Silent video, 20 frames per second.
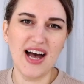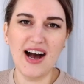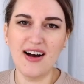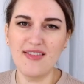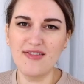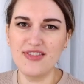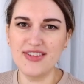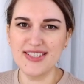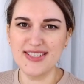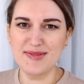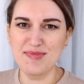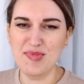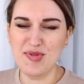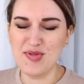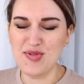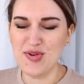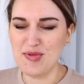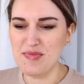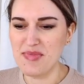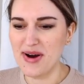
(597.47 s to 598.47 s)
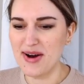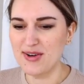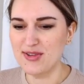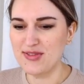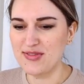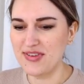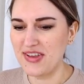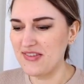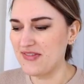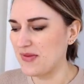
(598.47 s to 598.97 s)
obvious book
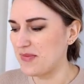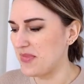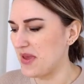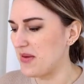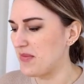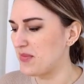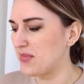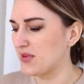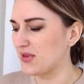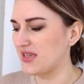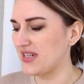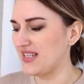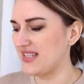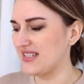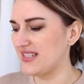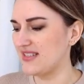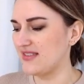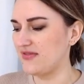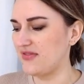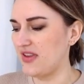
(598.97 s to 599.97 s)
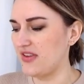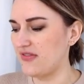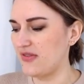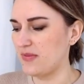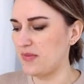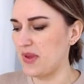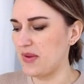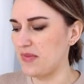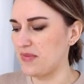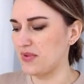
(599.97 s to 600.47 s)
about wafer paper is Wafer
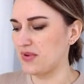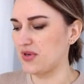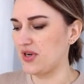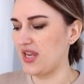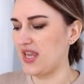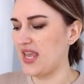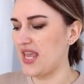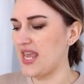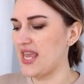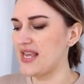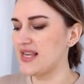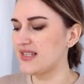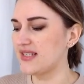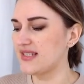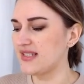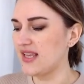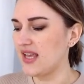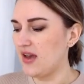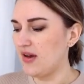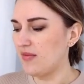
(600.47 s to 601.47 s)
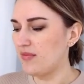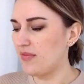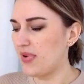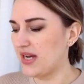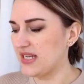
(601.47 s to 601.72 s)
Paper Cakes by